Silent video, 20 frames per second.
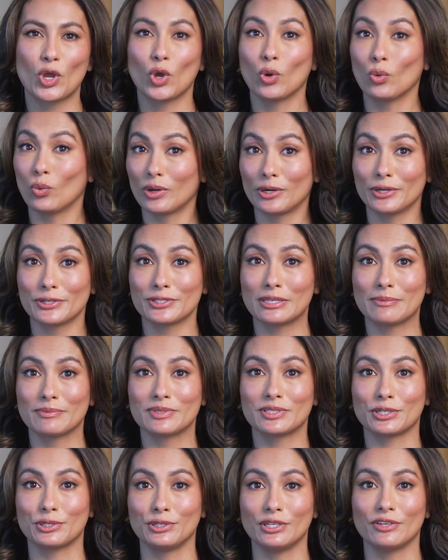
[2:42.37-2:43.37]
What are some
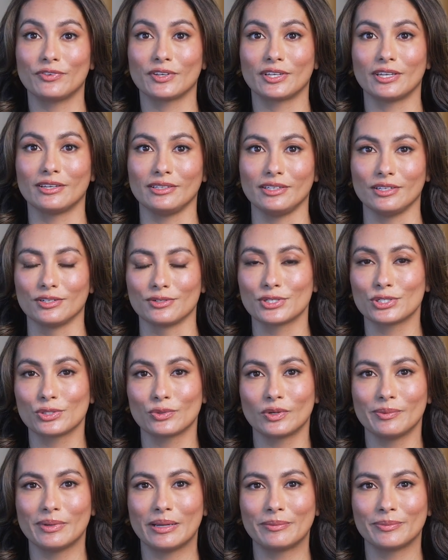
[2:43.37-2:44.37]
significant years to
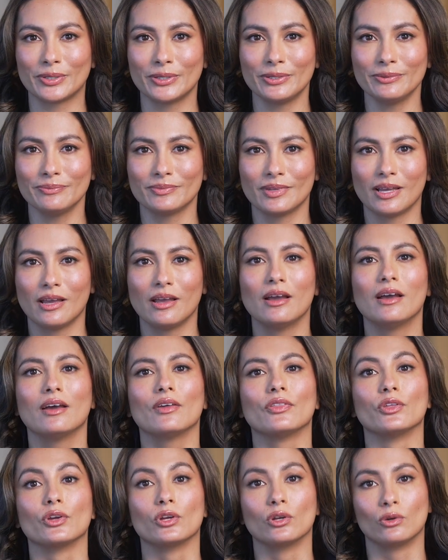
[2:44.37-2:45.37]
remember?
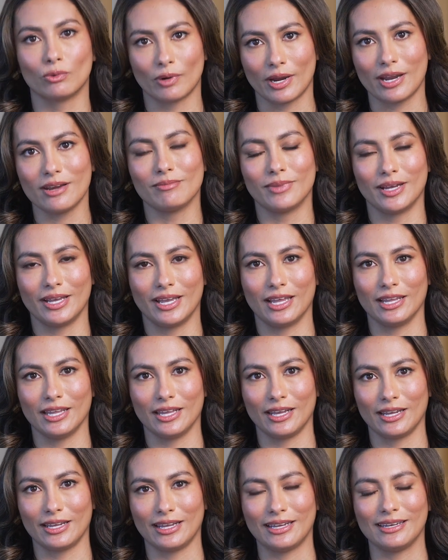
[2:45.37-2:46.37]
The Great
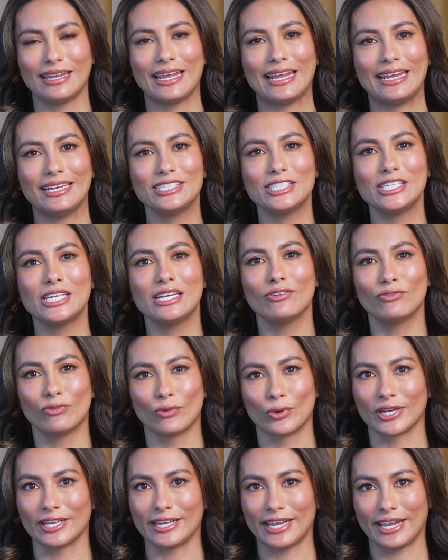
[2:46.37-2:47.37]
Mahele in
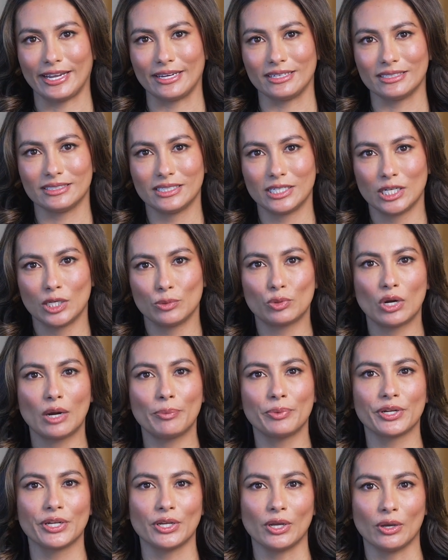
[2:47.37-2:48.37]
1848.
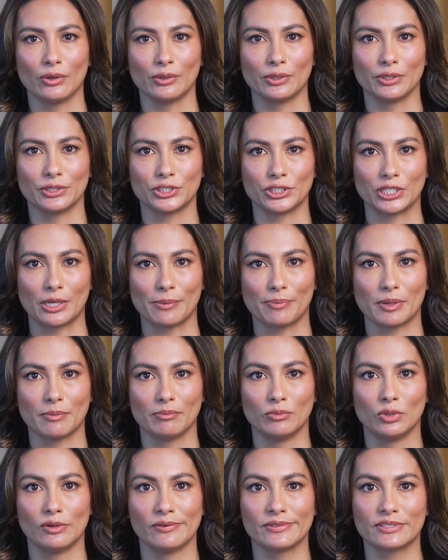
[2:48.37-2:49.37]
Property ownership
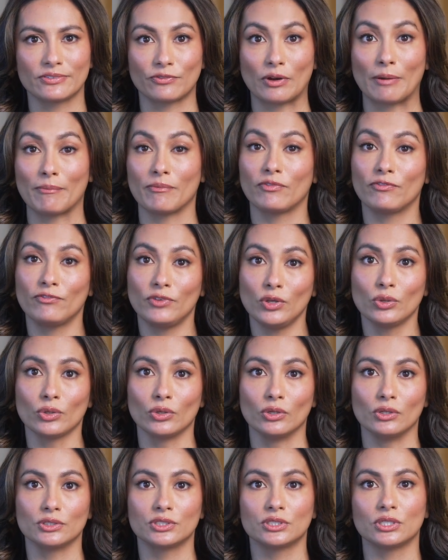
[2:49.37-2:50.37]
moves from
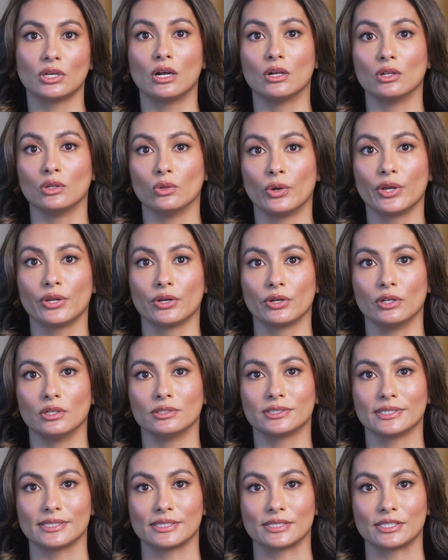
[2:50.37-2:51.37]
feudal to alloidal
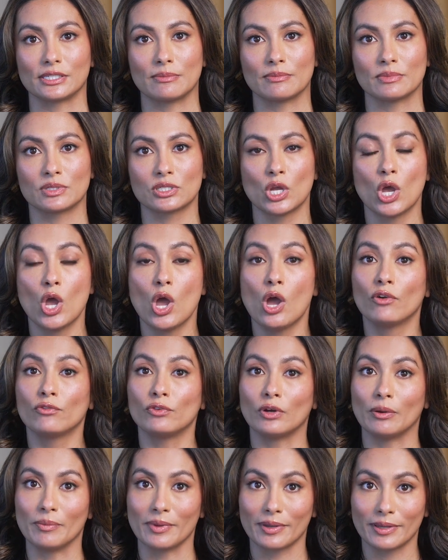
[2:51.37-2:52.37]
systems,
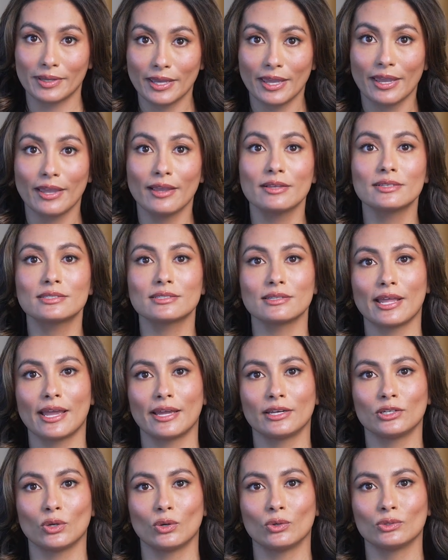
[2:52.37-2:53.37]
from king's
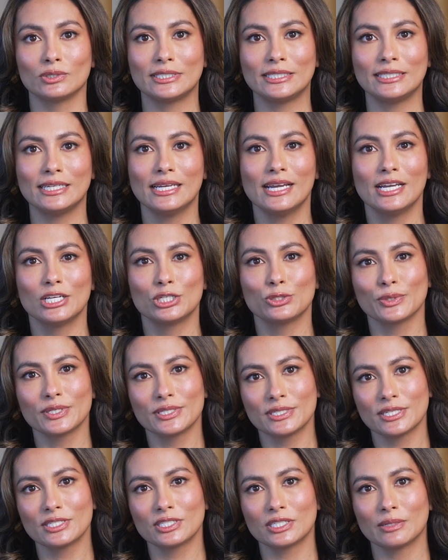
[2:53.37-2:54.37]
land only to a
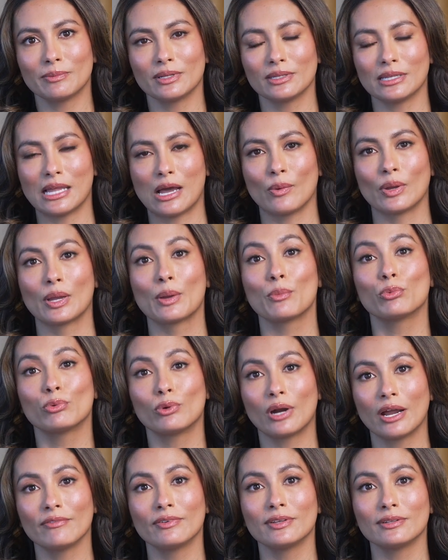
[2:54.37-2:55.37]
system allowing
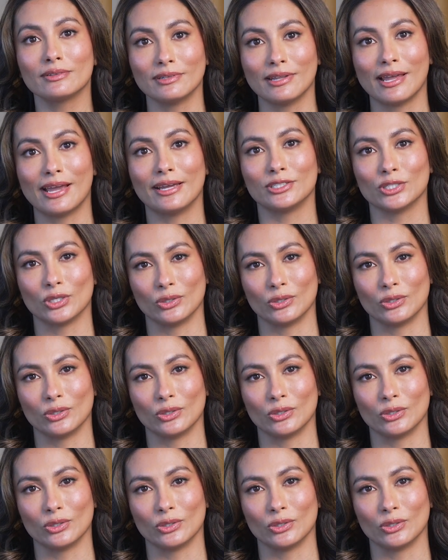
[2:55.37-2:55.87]
private land